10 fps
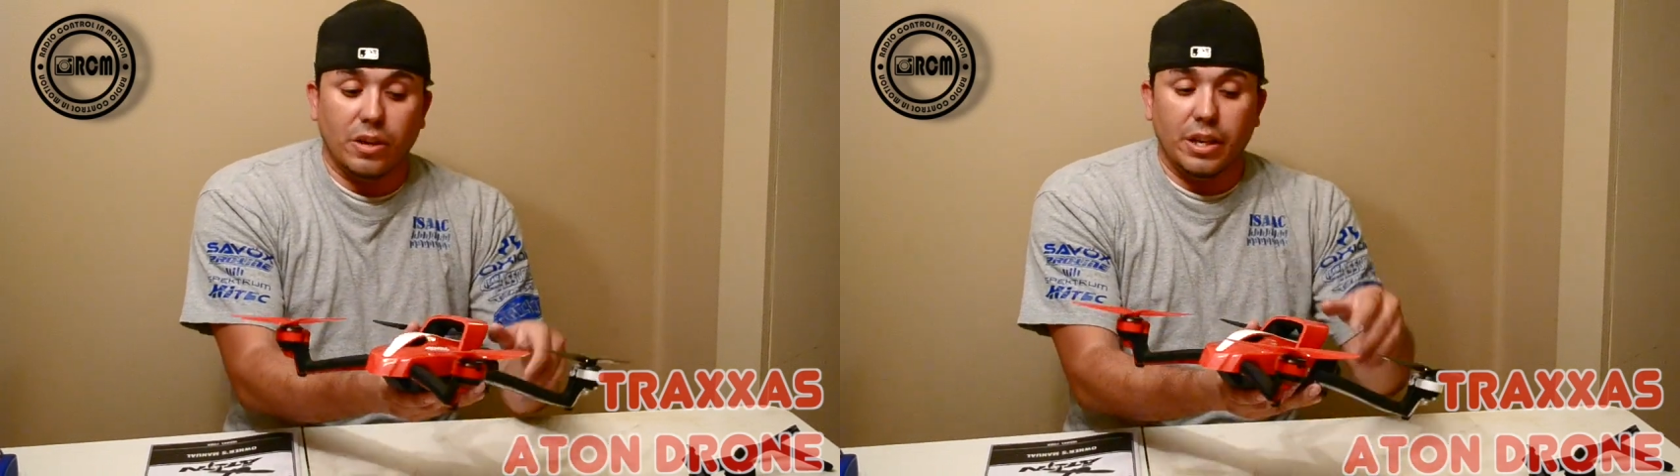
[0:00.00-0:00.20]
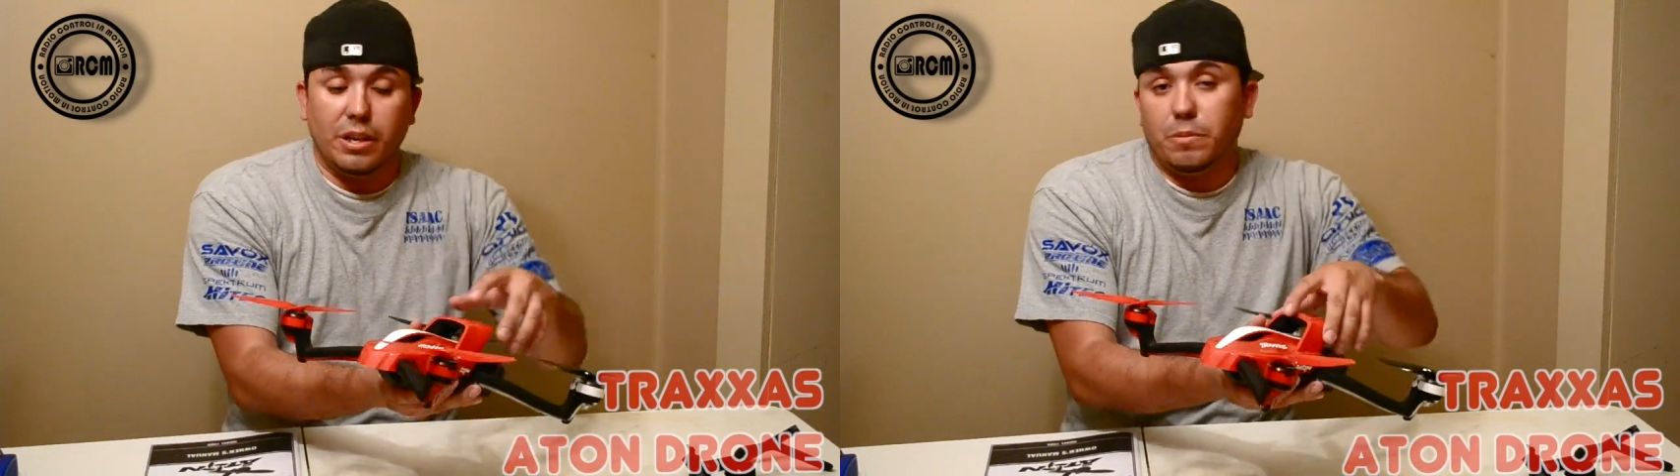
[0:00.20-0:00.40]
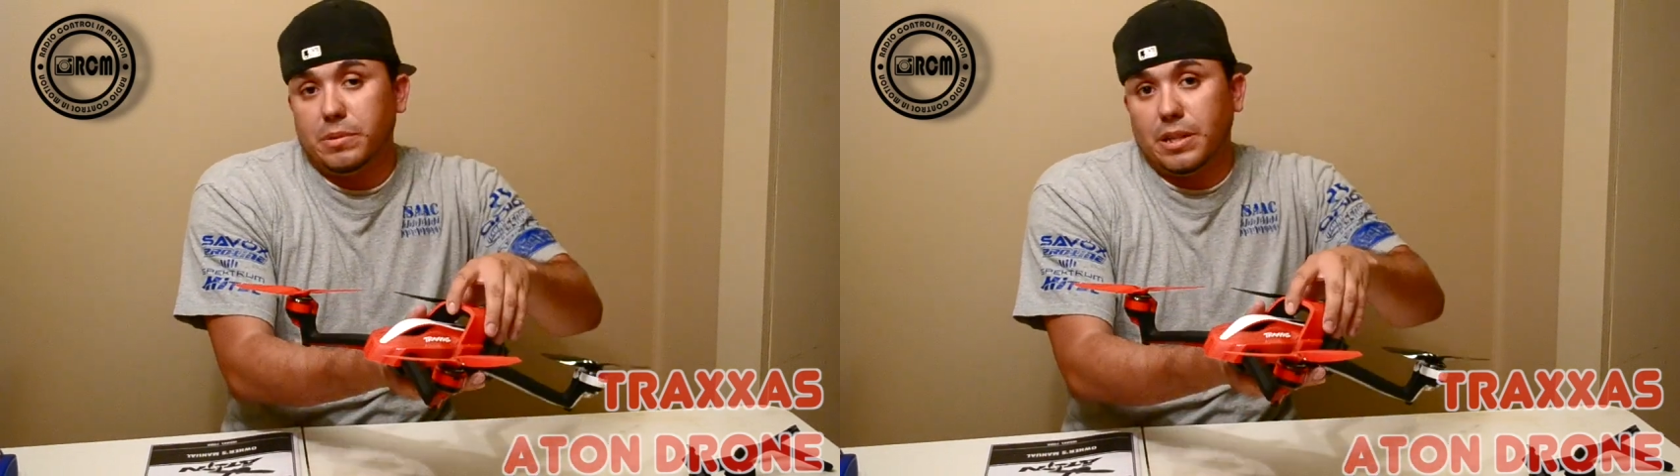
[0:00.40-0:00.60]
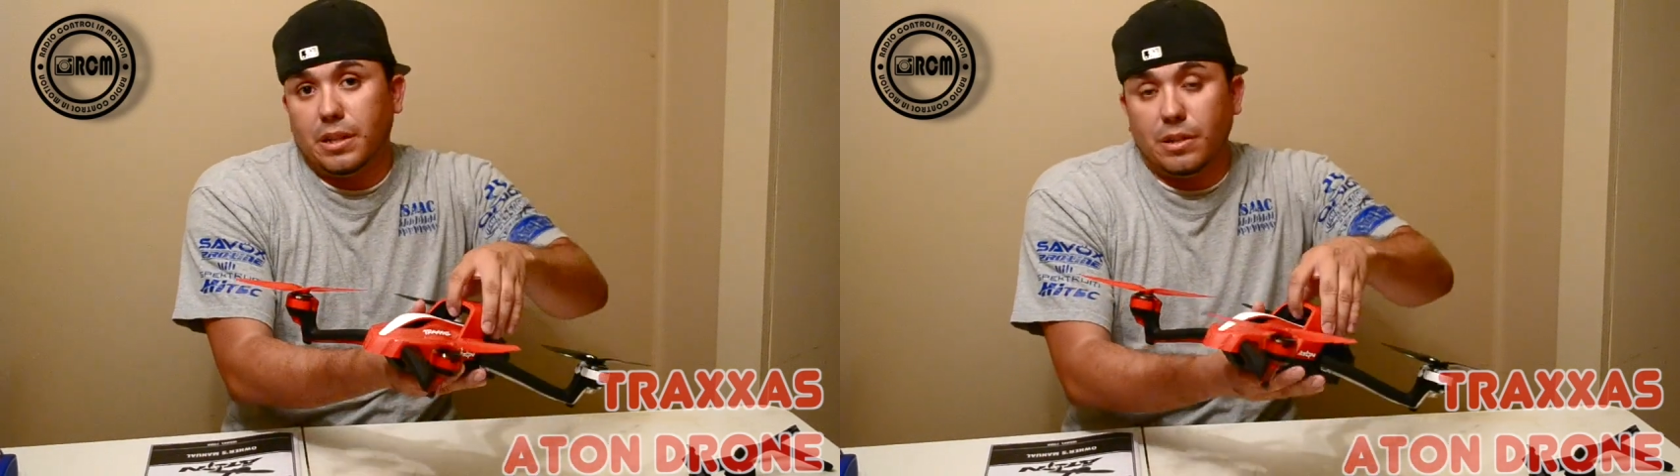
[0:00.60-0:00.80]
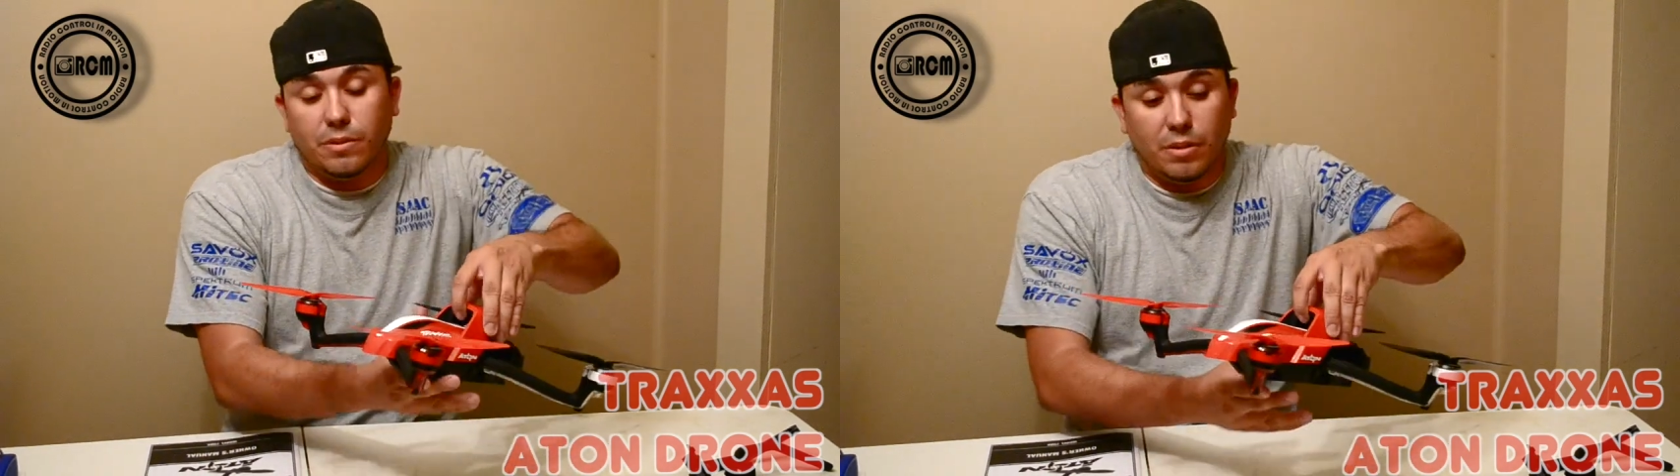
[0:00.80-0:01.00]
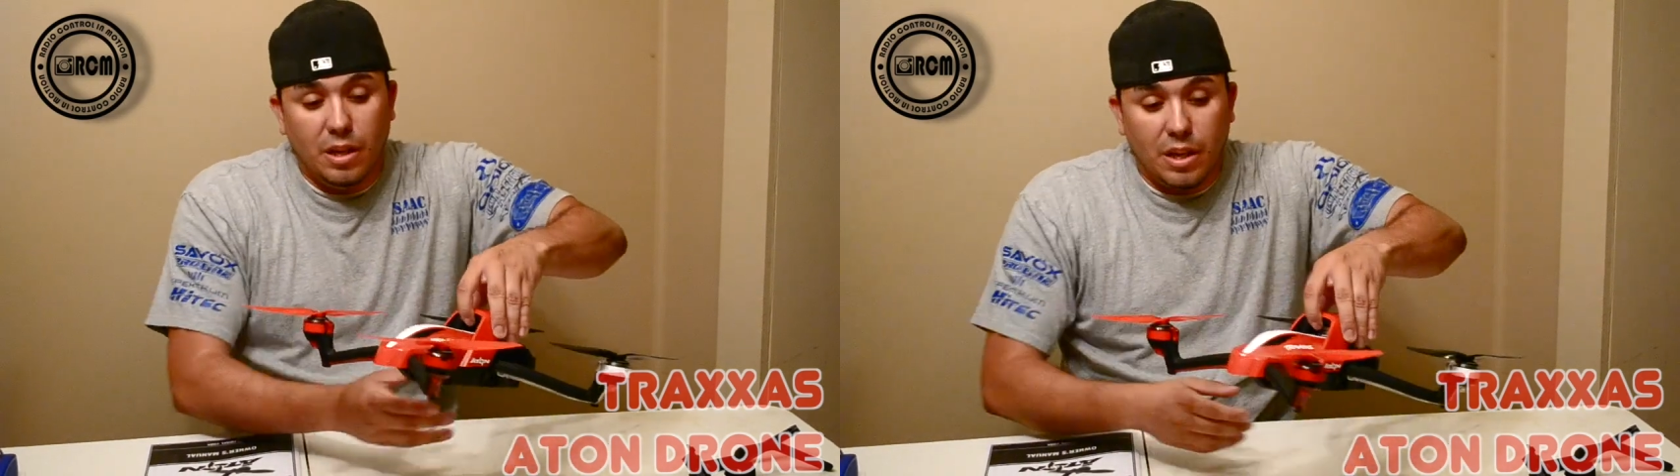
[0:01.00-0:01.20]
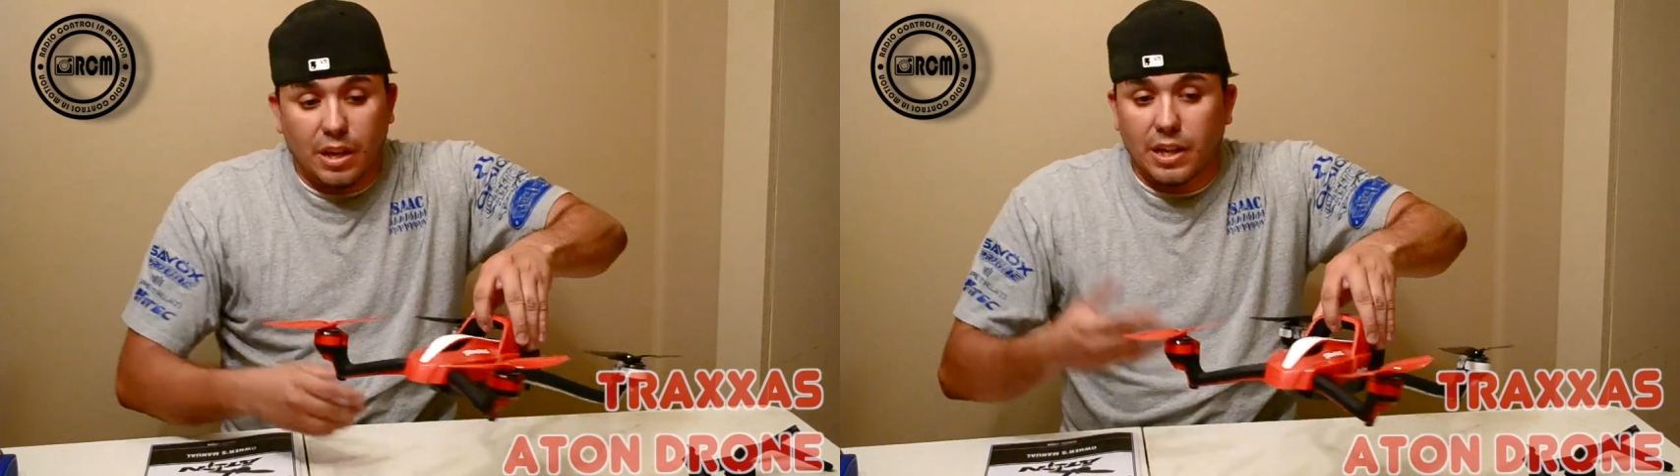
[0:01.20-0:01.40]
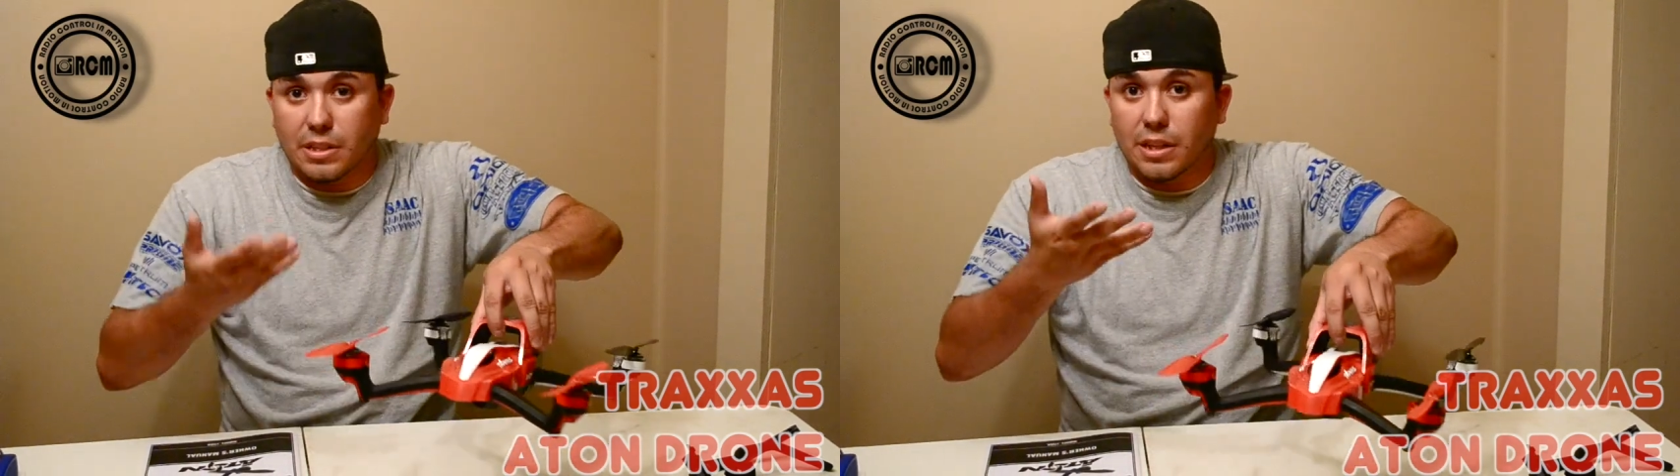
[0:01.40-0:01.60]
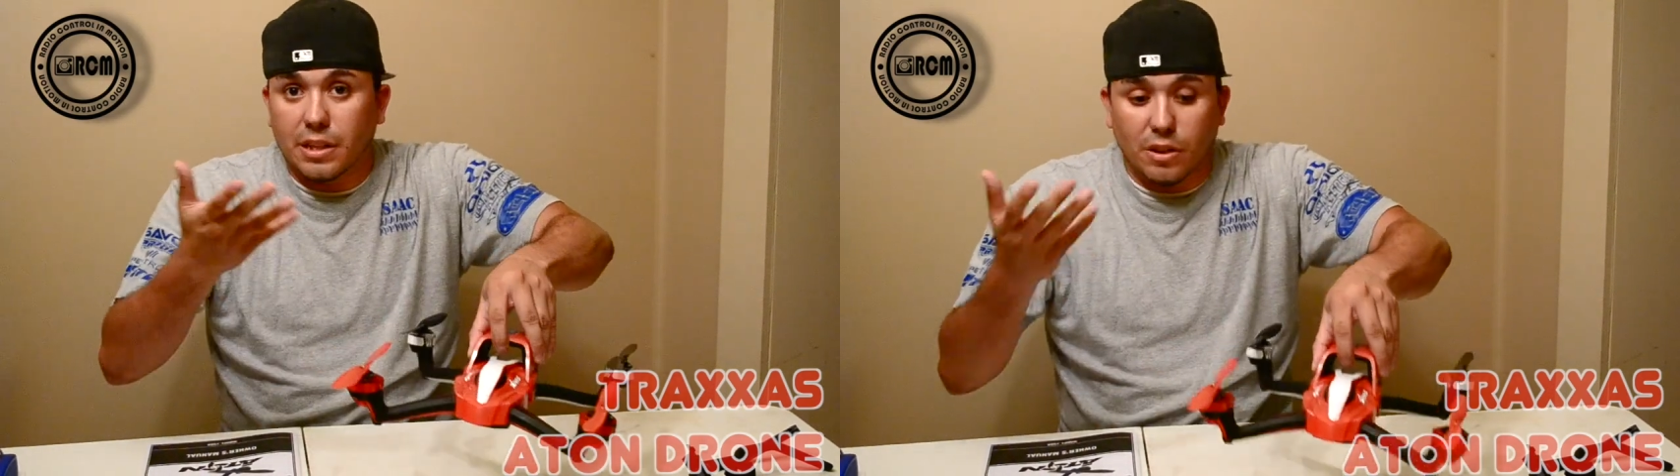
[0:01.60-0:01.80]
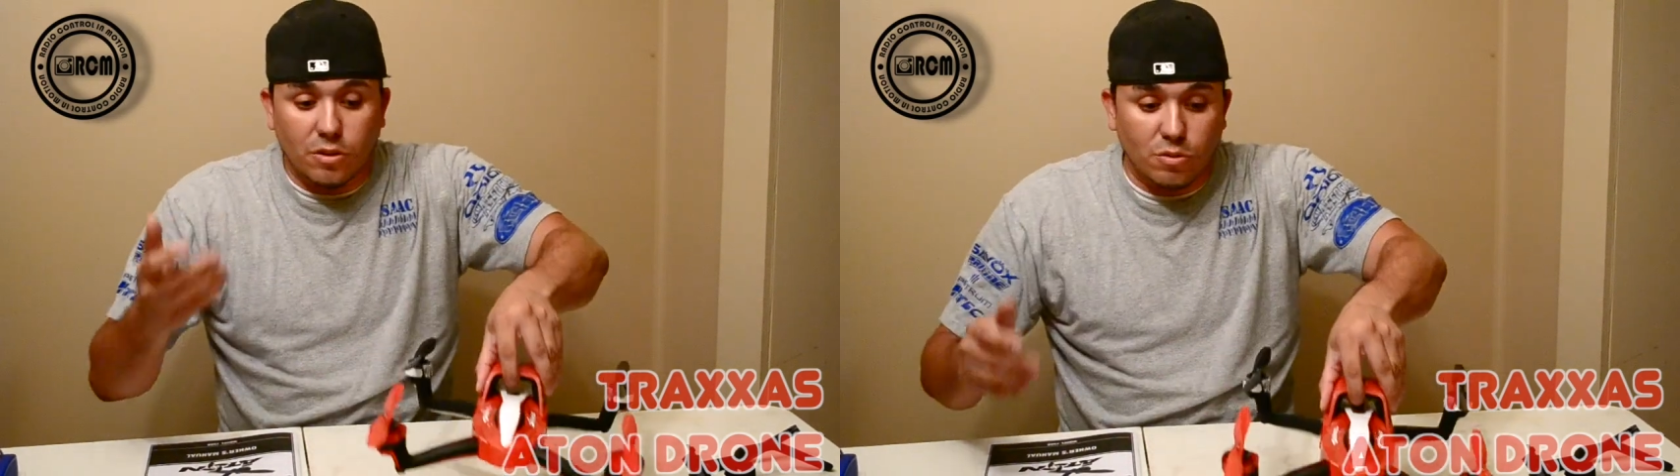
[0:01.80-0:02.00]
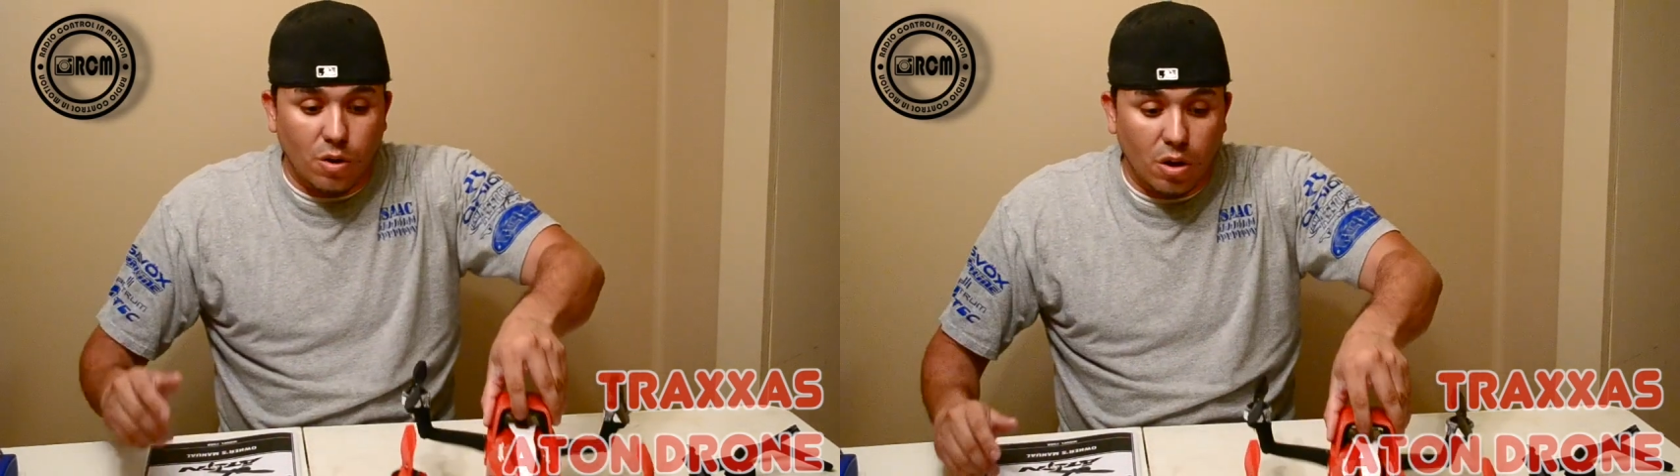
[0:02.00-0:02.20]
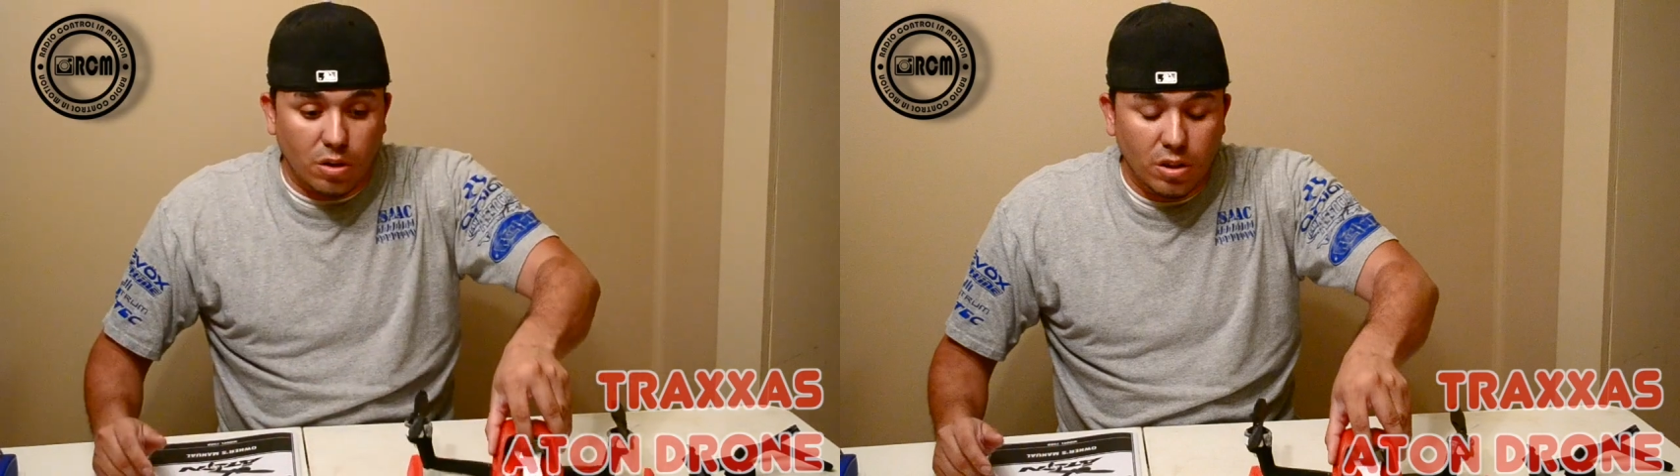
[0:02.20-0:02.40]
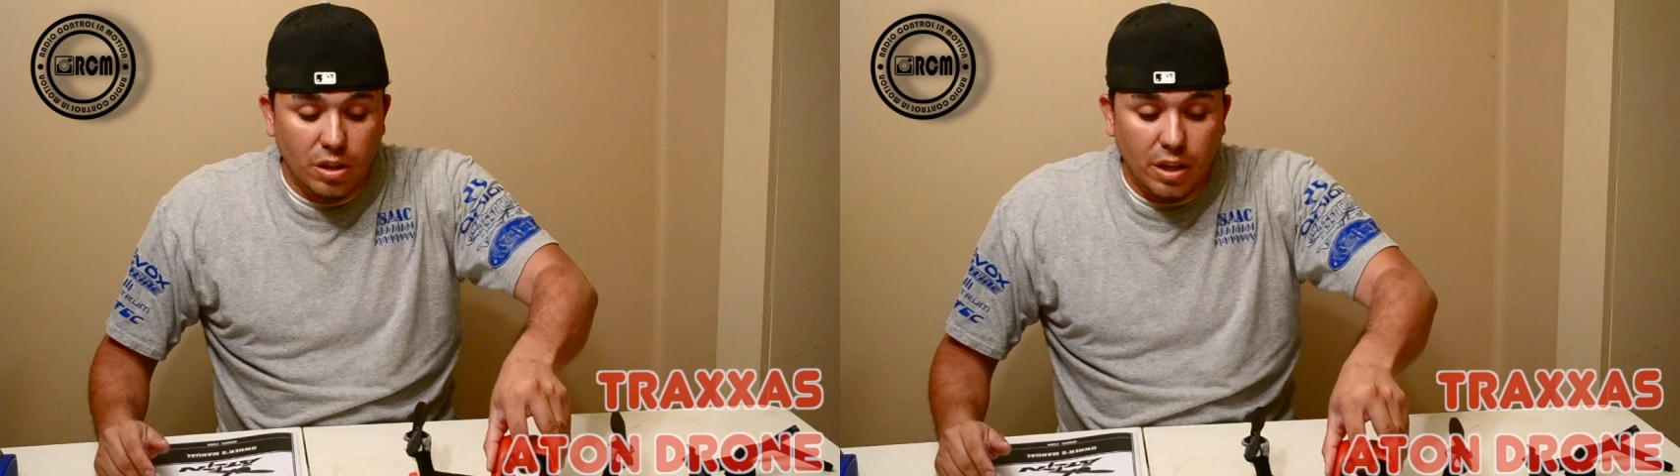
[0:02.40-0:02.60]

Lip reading: and it'll protect you in case anything goes wrong